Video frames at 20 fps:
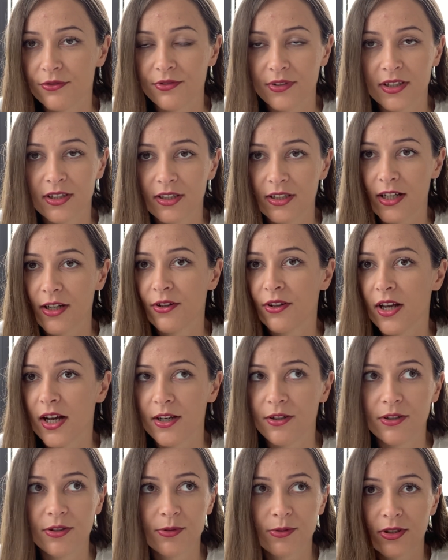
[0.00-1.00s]
figure out
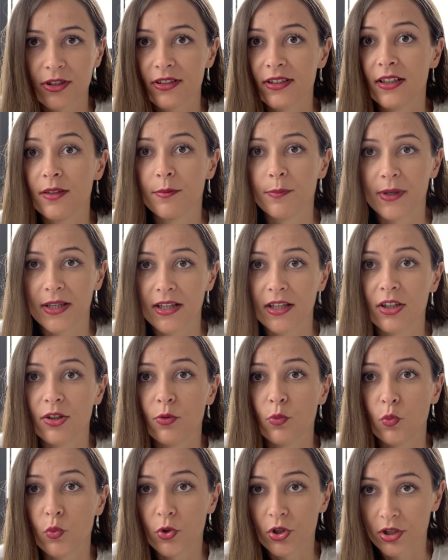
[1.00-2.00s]
how it works and make
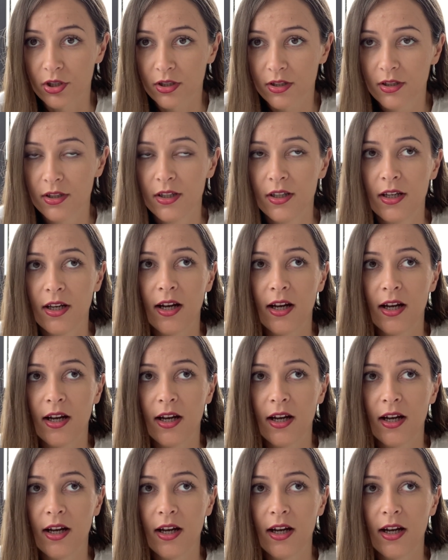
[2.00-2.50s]
it work.